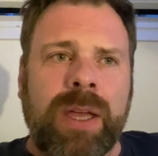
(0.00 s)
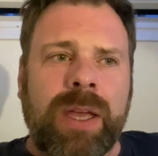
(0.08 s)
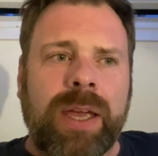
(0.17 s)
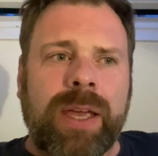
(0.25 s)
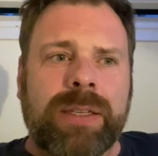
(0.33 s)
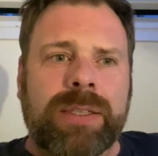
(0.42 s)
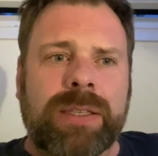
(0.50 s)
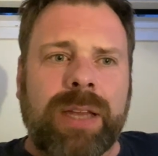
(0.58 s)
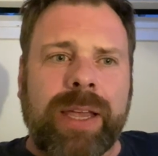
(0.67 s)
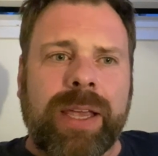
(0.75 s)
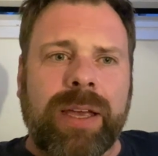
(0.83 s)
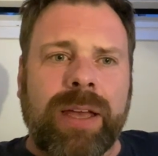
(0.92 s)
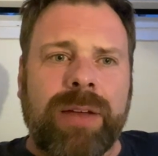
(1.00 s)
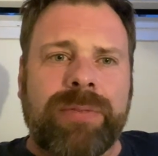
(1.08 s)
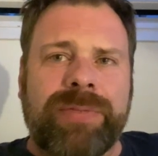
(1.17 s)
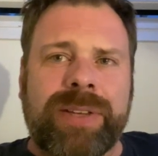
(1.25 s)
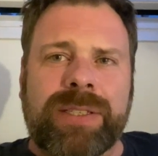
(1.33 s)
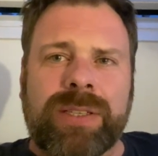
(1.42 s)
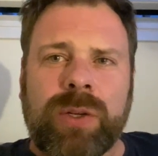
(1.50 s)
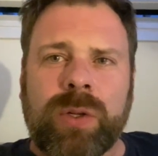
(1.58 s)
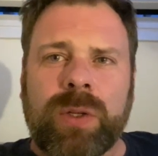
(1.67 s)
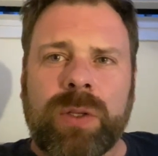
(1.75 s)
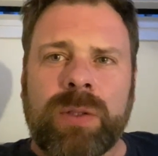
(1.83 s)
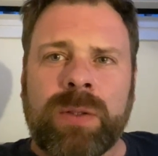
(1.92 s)
it's like a
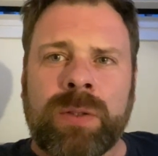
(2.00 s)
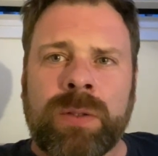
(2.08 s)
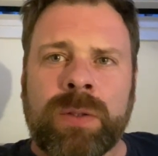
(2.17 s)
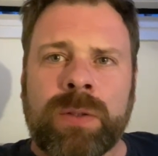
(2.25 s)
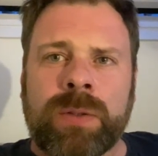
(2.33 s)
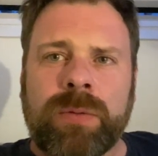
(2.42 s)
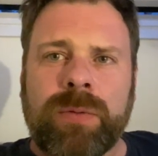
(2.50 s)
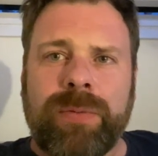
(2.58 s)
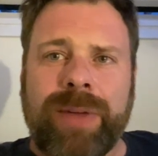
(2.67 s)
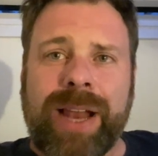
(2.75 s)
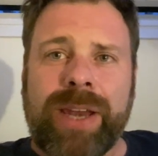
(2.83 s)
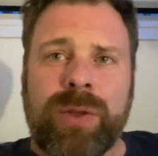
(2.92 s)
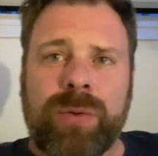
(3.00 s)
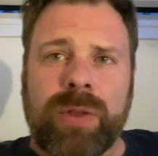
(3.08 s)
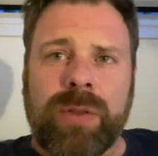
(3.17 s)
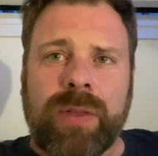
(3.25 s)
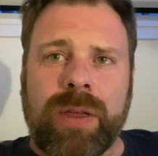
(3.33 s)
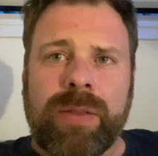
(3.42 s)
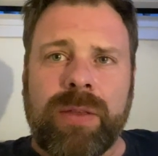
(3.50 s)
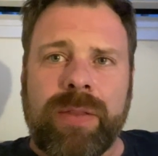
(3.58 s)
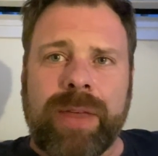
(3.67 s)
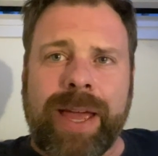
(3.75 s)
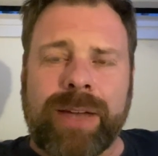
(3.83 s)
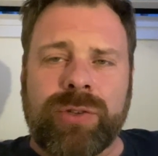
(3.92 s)
fiscal value that
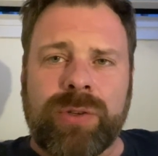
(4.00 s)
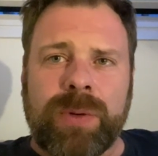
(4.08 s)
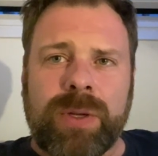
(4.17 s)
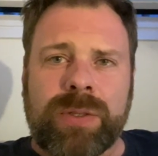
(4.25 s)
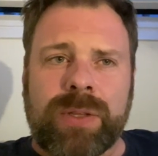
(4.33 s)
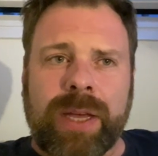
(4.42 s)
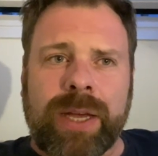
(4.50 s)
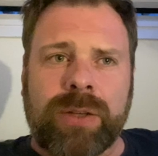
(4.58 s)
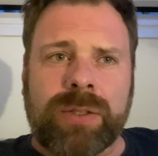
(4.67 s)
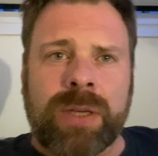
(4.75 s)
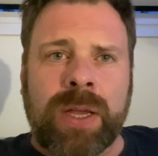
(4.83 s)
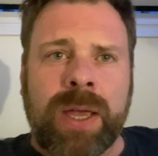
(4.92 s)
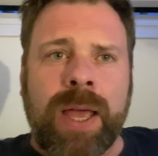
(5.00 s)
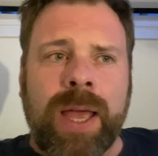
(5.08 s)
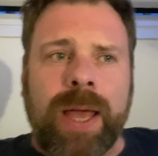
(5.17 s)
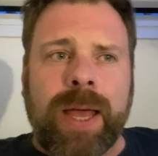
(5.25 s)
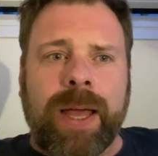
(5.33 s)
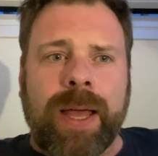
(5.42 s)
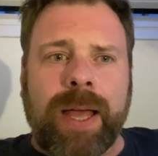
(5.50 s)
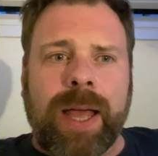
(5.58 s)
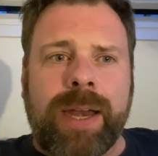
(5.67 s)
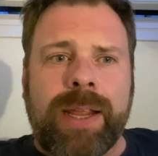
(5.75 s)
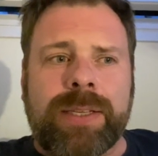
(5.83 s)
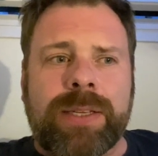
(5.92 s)
they attribute to the house,
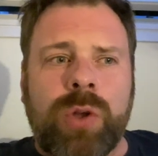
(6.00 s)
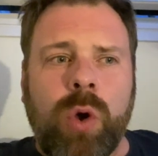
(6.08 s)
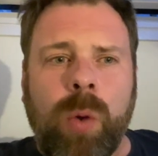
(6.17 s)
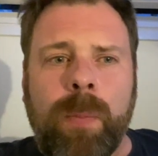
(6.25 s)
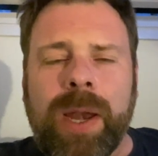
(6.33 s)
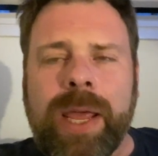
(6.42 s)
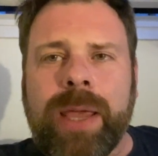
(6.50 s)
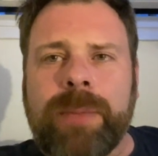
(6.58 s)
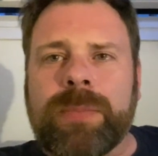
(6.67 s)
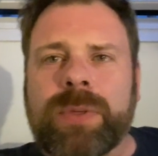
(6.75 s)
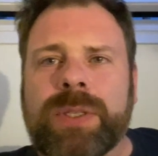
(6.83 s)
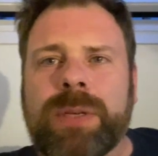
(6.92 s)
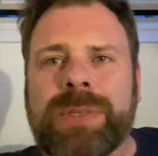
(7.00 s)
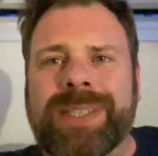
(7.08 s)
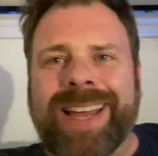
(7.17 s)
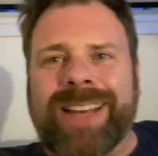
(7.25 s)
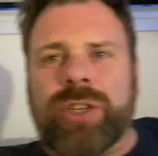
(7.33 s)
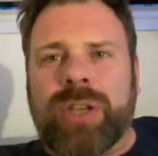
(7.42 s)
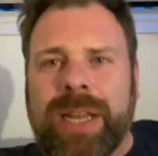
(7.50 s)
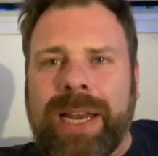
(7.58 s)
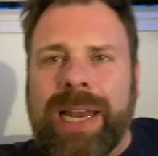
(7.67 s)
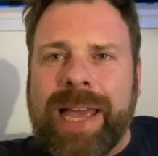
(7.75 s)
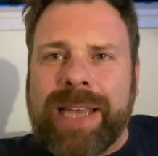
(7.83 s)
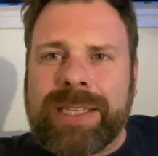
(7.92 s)
and it's normally substantially
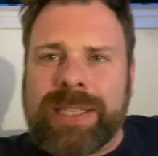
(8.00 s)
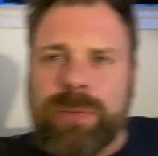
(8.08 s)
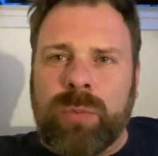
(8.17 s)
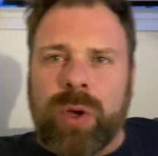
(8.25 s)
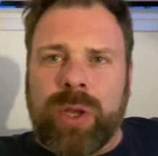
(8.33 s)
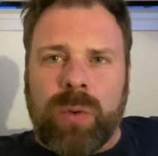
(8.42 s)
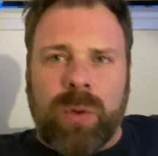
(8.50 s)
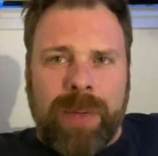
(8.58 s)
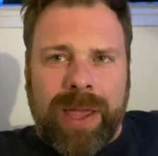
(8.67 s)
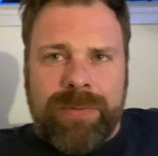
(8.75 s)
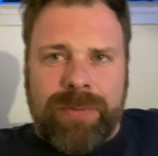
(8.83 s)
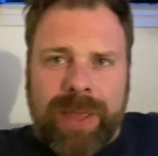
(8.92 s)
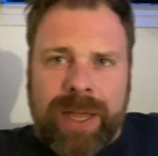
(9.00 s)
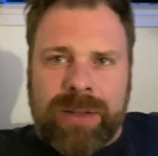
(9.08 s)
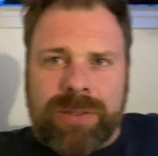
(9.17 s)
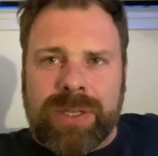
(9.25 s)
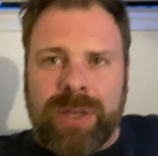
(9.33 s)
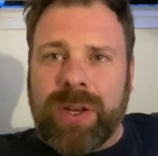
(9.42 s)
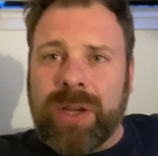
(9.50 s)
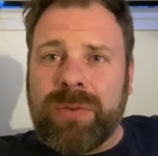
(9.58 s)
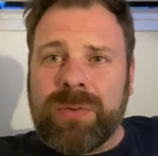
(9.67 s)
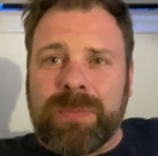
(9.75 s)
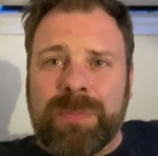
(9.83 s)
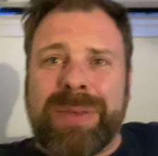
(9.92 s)
less than what you will pay for the house. So
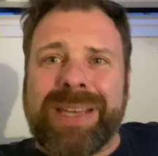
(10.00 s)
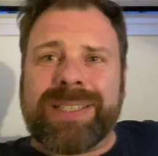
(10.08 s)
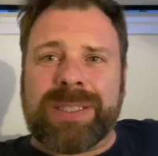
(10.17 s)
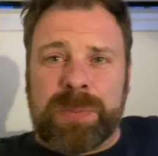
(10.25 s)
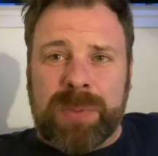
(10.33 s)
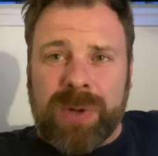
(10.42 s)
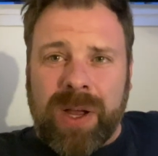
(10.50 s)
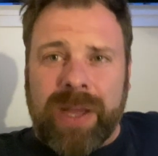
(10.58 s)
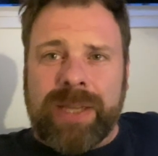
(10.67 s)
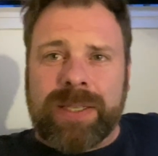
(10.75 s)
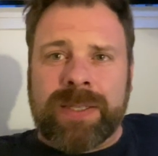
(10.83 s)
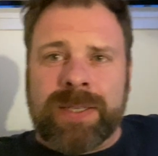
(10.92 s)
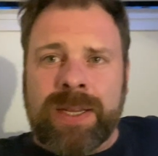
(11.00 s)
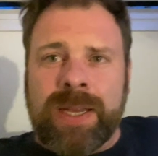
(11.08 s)
don't be surprised